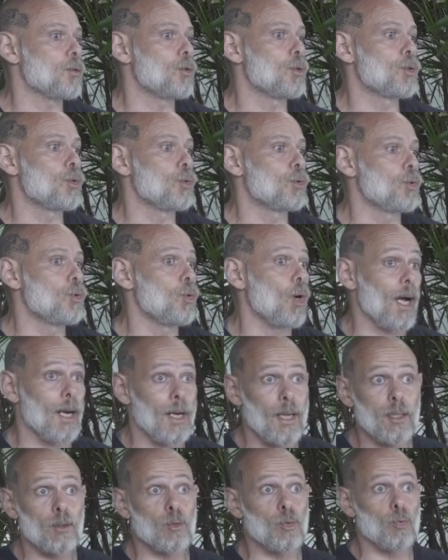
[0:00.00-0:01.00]
You could do. I
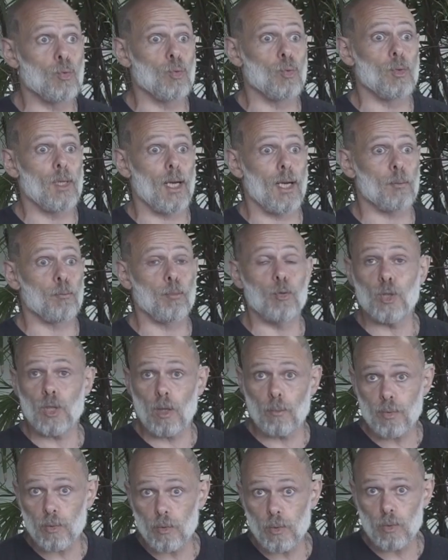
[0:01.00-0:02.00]
like to do like
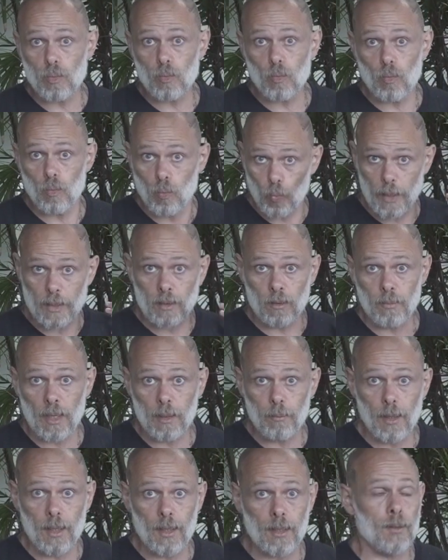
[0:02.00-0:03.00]
push-ups with weight on my
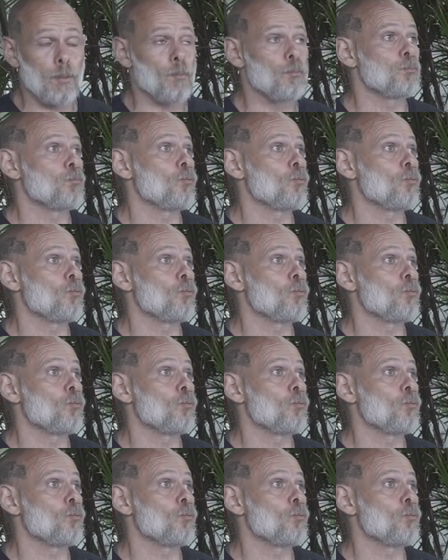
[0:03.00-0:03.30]
back.